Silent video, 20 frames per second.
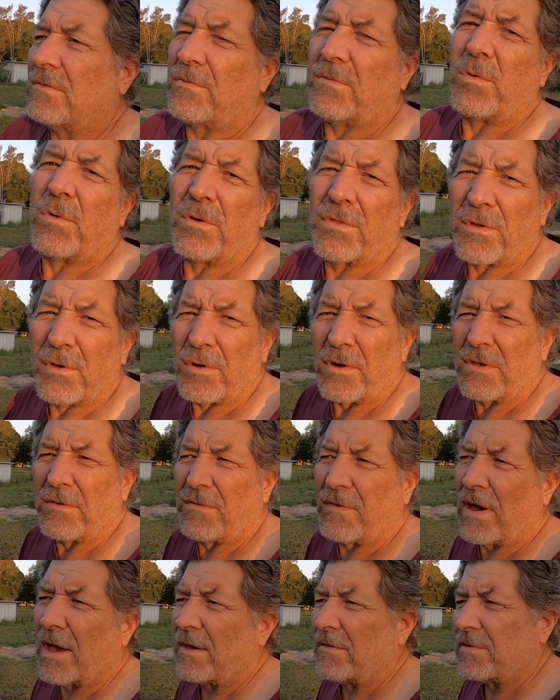
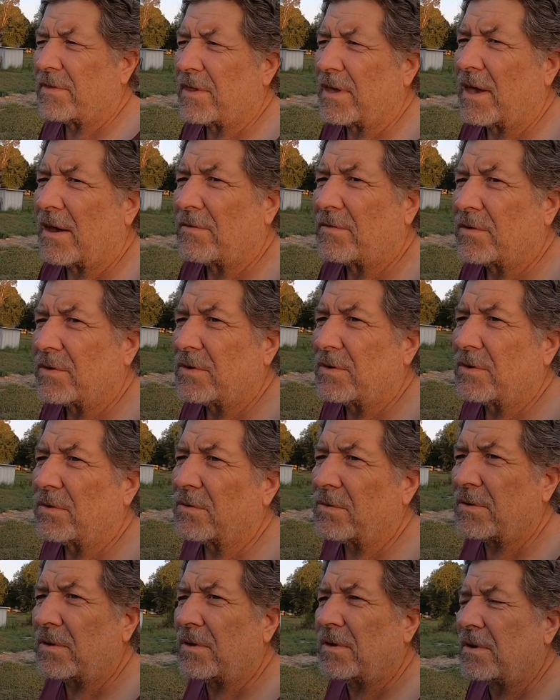4.35 in the
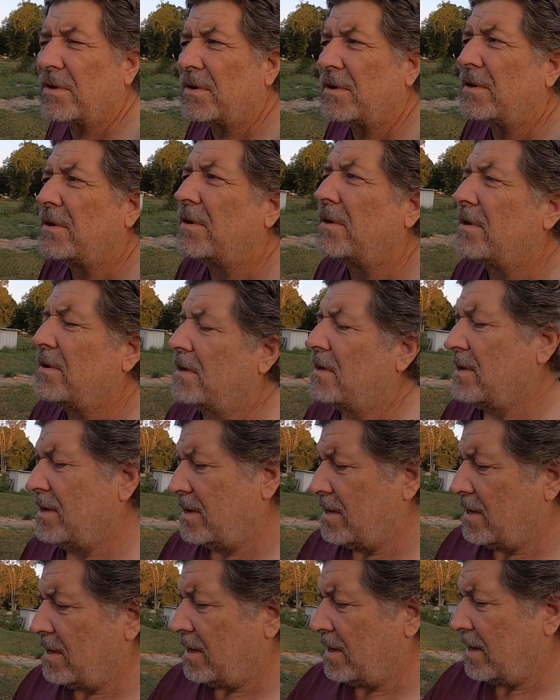afternoon.
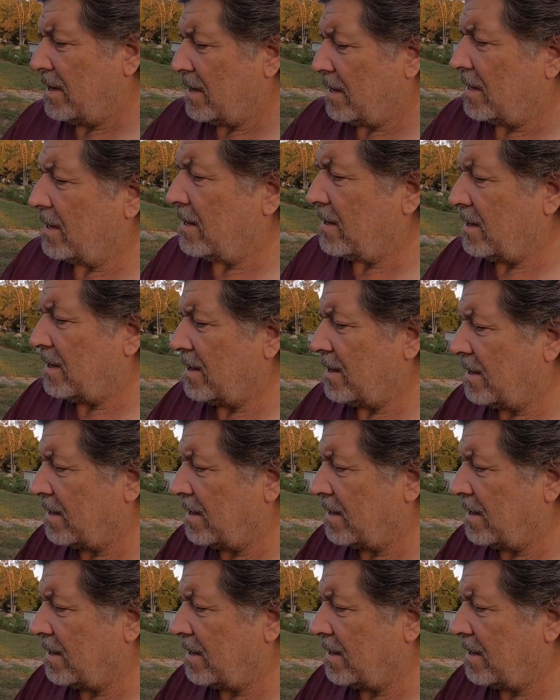And